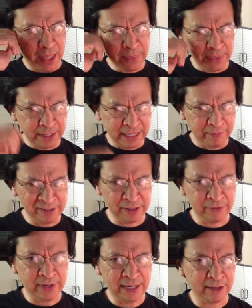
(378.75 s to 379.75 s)
the Cabeza de
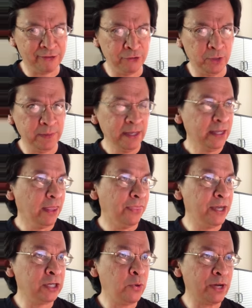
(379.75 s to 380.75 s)
Vaca film.
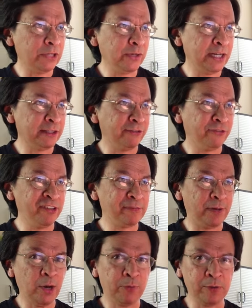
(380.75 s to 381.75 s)
Then go ahead and look at the first
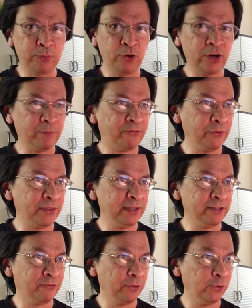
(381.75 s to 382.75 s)
PowerPoint program for the
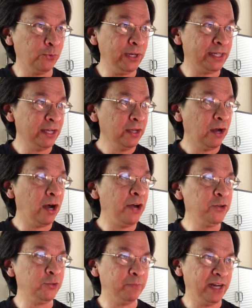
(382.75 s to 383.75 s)
for the week
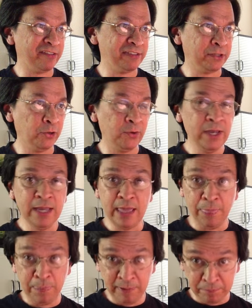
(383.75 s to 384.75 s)
on New Mexico.
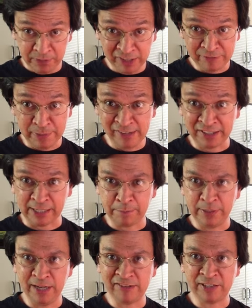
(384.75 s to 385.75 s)
But this basically
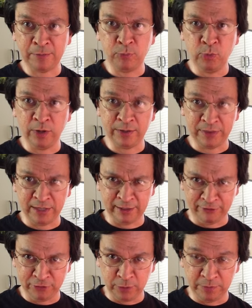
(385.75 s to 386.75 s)
picks up where the uh,
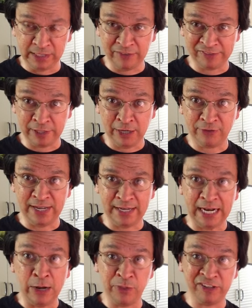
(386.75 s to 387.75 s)
film leaves off and
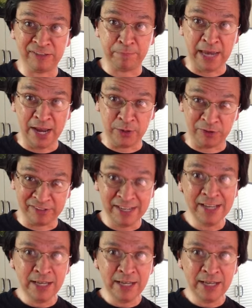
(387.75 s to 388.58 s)
how the Spaniards